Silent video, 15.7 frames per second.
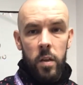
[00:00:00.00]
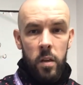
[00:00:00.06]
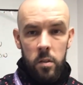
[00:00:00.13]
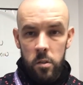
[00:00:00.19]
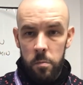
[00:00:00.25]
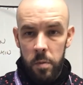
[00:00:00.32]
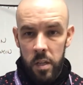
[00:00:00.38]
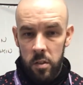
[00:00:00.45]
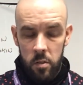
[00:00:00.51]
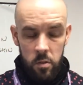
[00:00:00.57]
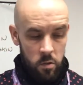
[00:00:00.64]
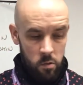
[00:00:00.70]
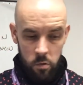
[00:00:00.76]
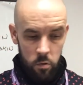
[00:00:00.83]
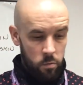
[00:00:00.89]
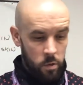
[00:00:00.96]
in space. It's
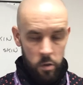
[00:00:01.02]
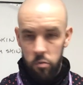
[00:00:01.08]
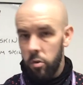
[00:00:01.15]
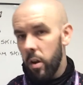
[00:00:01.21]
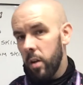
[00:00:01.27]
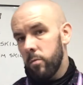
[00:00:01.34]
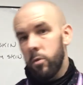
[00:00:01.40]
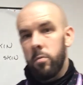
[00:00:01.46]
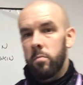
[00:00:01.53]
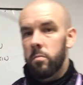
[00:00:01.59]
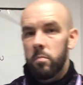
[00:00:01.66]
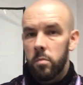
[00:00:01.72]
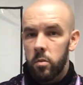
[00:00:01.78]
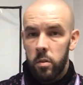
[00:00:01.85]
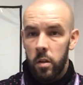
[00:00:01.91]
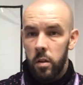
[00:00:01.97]
got nowhere to travel,
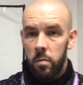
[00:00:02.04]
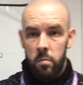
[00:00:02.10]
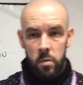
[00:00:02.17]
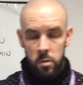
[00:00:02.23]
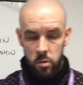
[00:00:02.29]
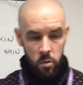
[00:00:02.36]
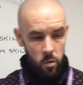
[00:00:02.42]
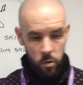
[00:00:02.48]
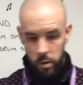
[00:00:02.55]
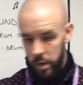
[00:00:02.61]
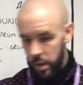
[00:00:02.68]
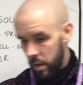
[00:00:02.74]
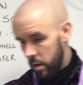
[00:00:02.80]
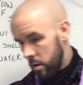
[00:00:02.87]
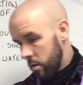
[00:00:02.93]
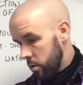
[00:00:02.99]
okay? It's not got
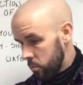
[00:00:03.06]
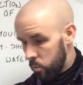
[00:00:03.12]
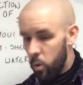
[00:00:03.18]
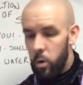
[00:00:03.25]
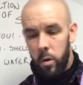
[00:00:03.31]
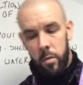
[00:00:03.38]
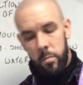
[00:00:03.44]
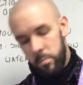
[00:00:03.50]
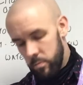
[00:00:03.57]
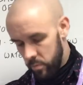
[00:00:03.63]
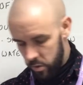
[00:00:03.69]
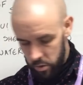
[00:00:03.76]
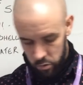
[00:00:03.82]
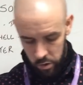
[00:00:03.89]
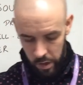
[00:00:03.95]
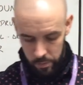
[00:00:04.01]
air or water
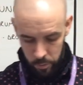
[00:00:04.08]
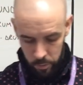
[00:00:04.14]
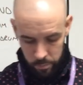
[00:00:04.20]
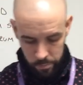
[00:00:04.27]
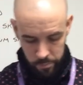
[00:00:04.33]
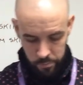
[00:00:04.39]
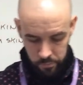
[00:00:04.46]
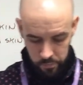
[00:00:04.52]
to travel.